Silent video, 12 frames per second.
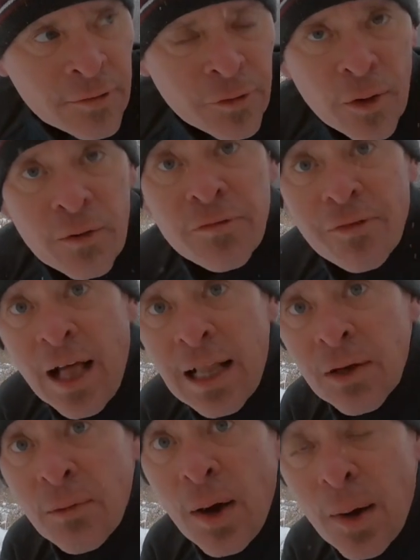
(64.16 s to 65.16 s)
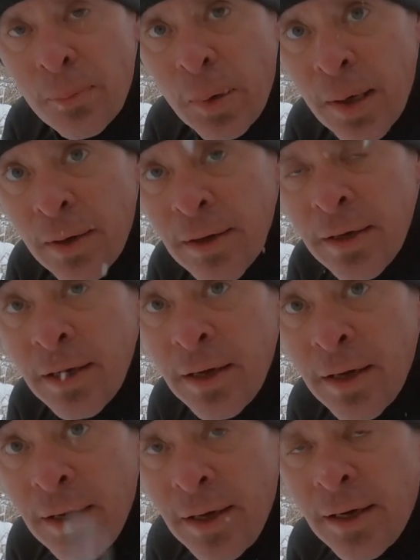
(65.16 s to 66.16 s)
for a follow-up,
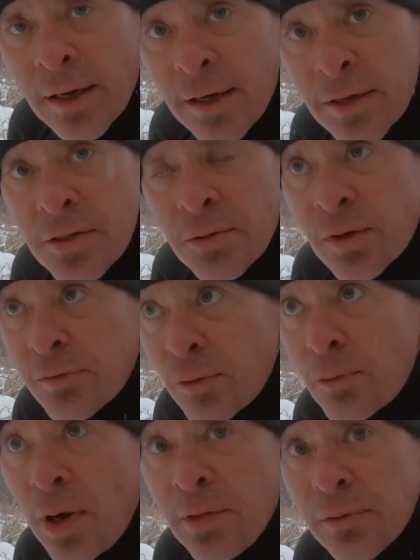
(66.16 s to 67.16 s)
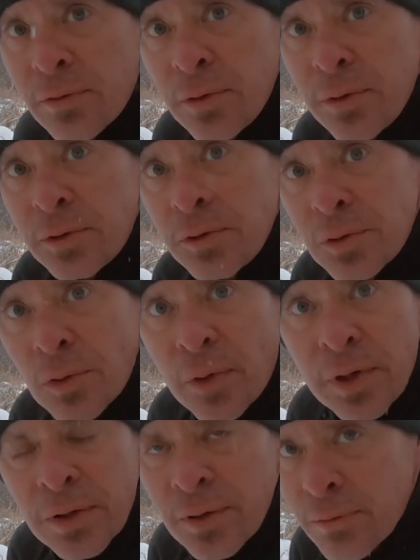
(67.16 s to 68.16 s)
sort of a run-through
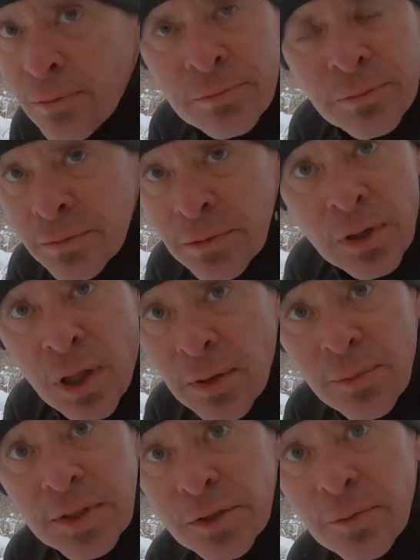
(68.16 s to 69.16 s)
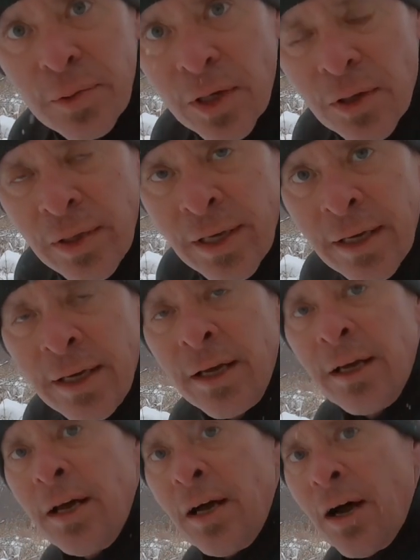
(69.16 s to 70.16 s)
tutorial, call it what you will,
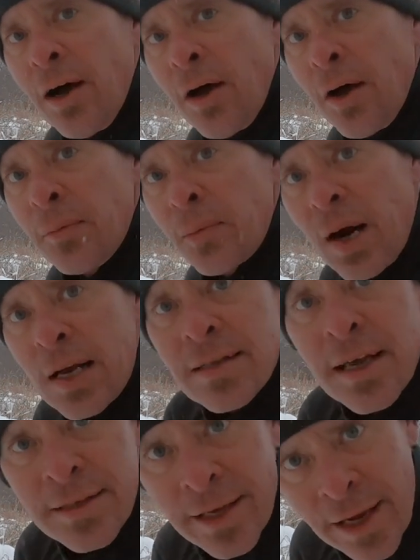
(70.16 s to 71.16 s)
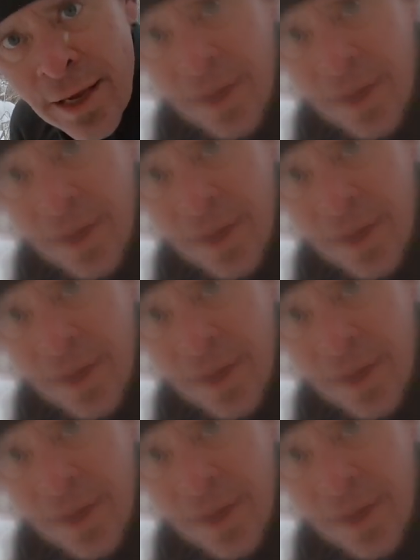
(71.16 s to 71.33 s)
on processing.